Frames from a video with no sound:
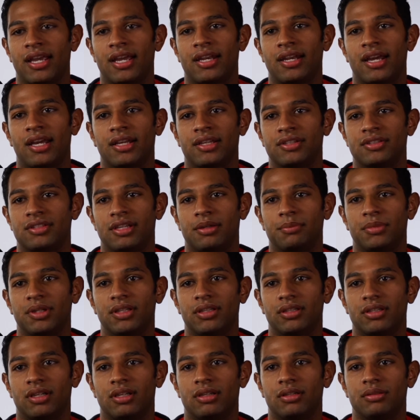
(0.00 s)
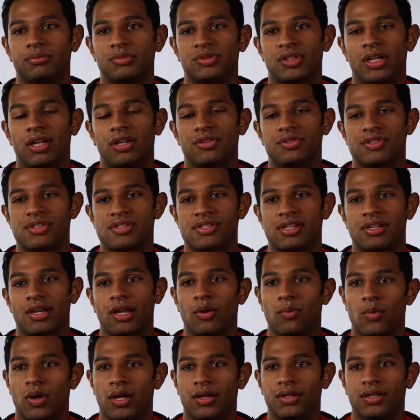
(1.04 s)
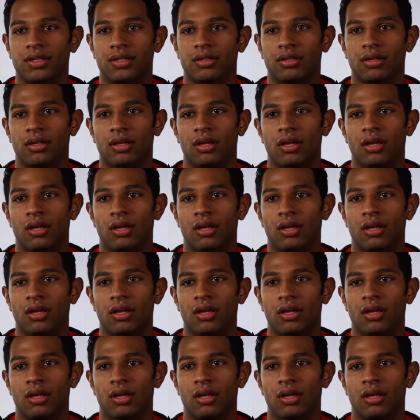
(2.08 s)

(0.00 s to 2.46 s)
and academic challenges that I wanted.